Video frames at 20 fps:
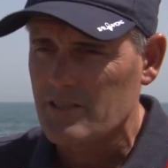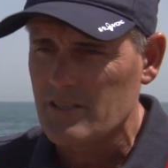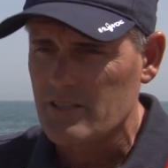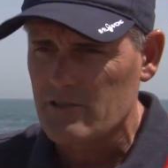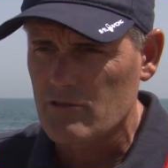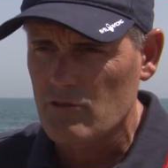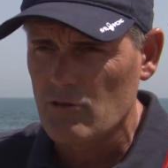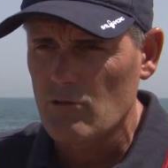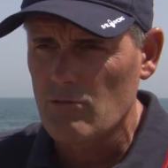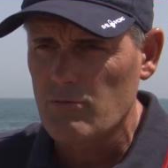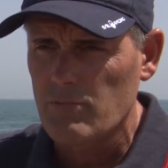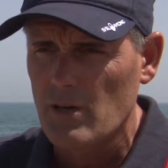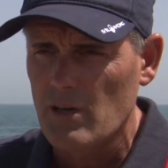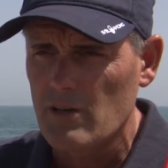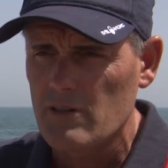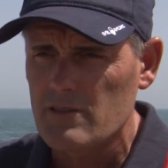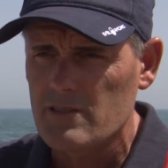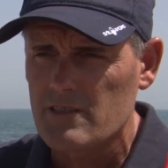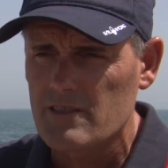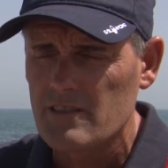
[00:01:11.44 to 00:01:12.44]
these cool
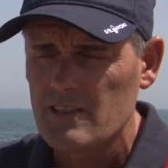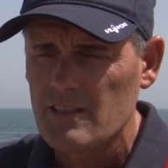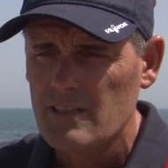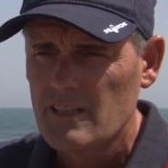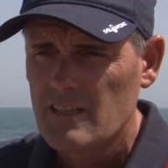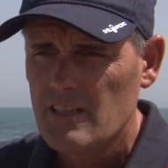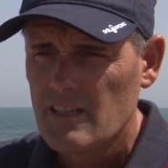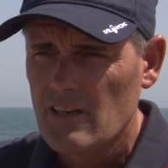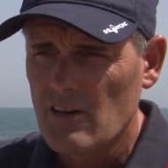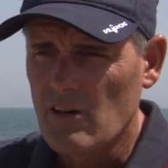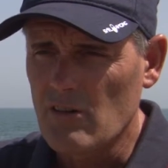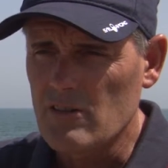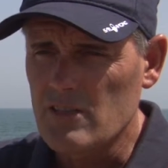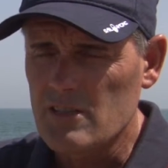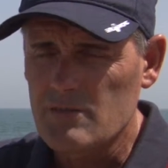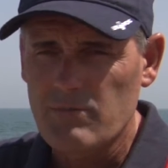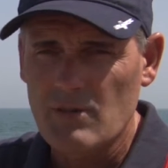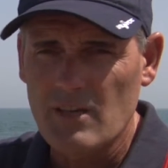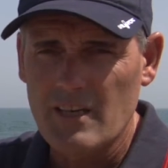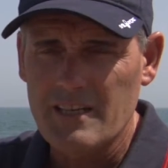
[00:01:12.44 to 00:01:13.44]
boats on
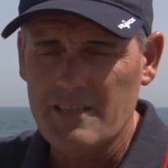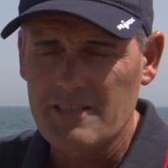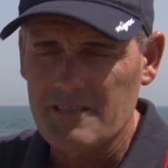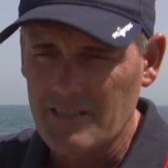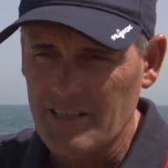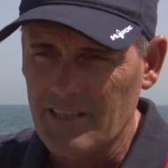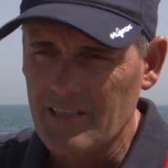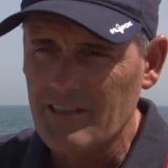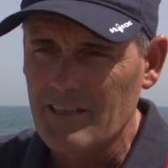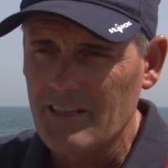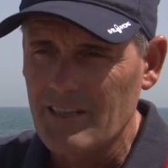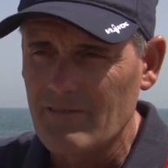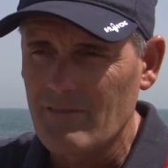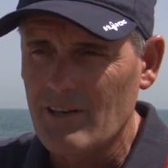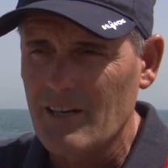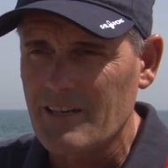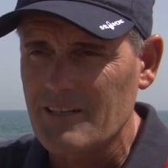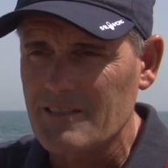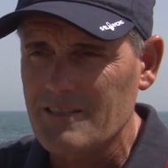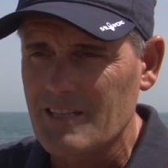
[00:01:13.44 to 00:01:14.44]
display, seeing the
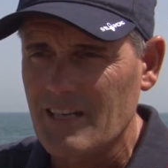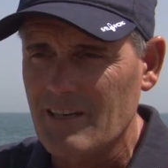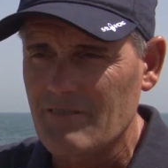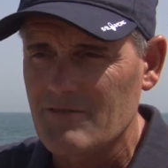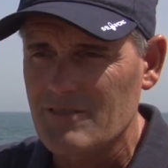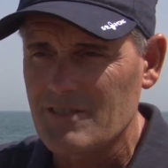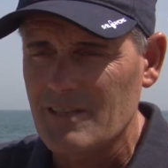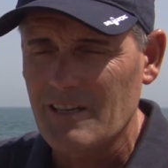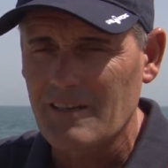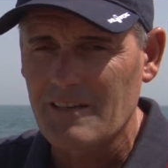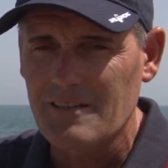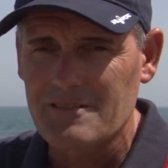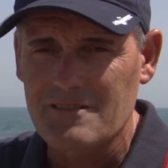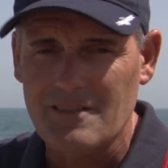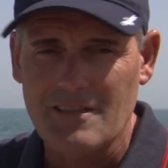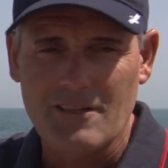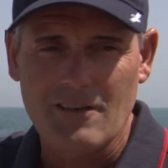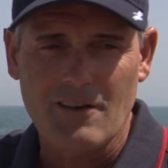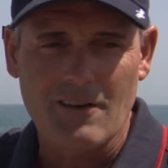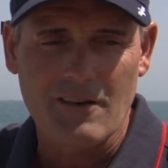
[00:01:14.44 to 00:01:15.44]
America's Cup sailors
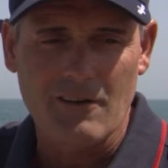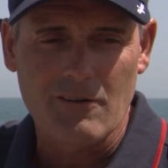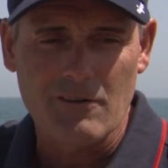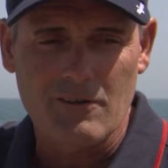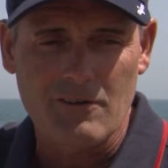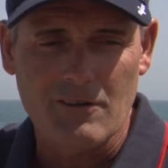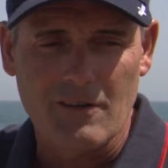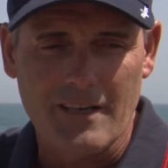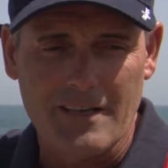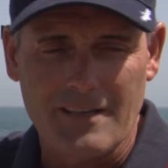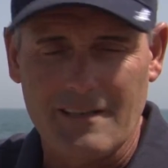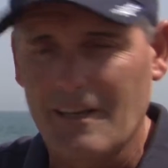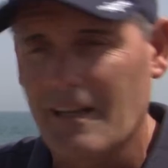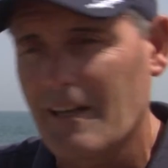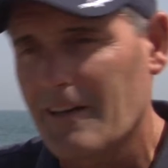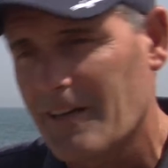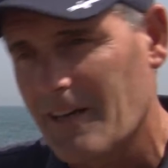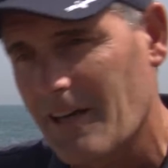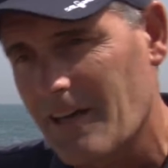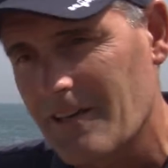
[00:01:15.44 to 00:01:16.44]
that kind of look like
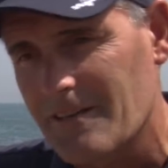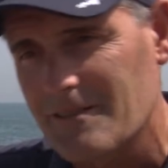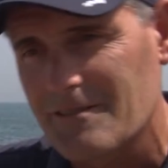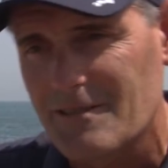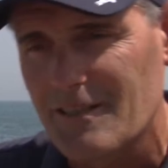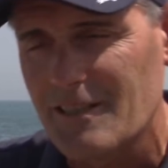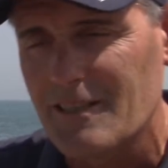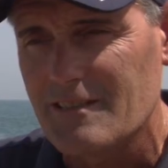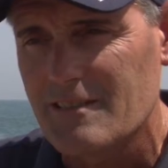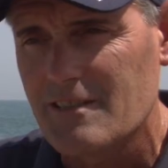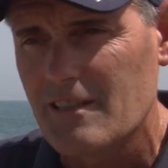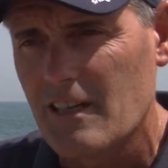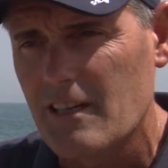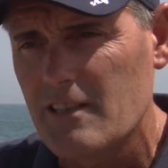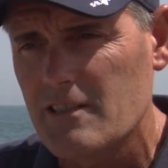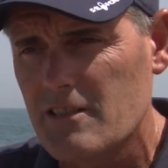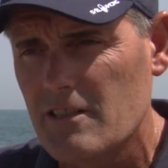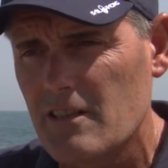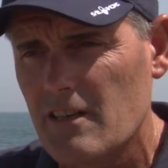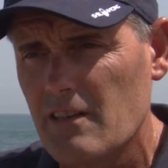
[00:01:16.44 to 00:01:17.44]
gladiators these
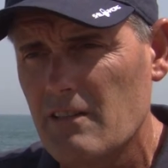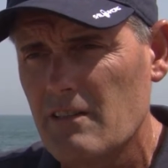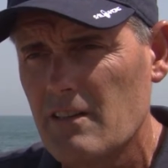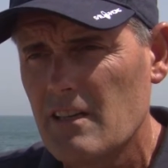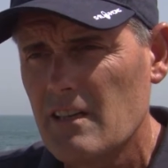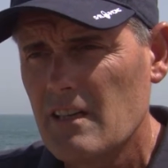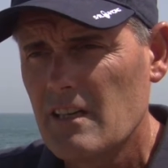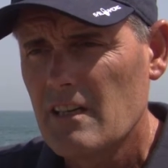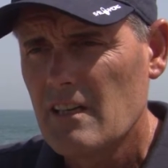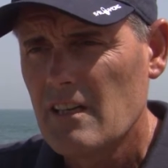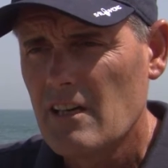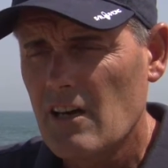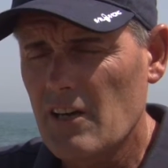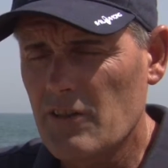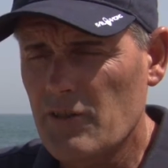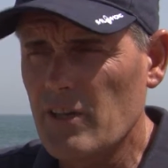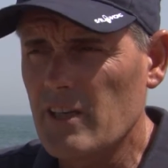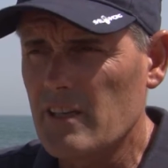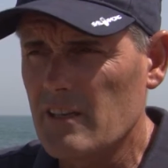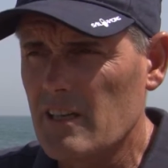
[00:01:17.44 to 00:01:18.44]
days. You know, I
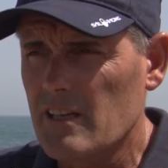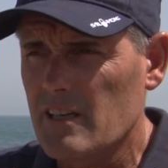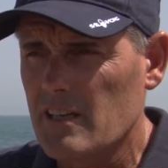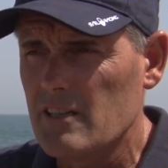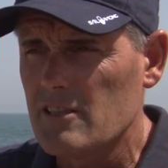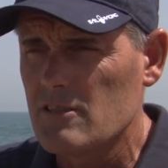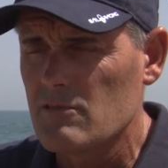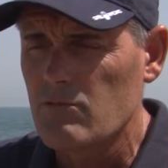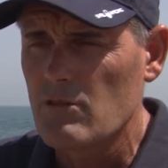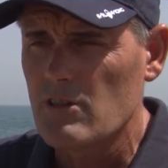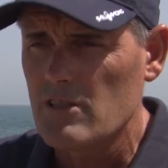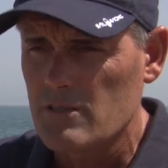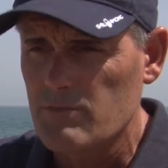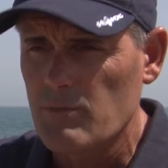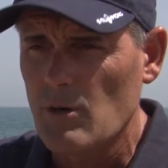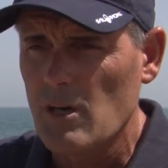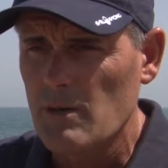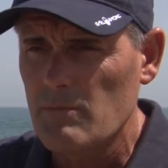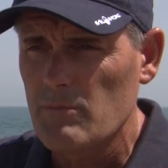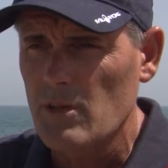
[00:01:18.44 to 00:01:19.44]
think the kids were
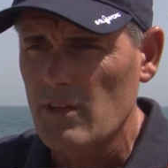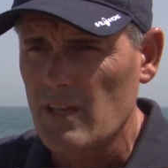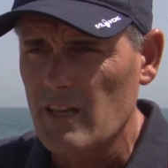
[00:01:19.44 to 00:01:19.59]
inspired by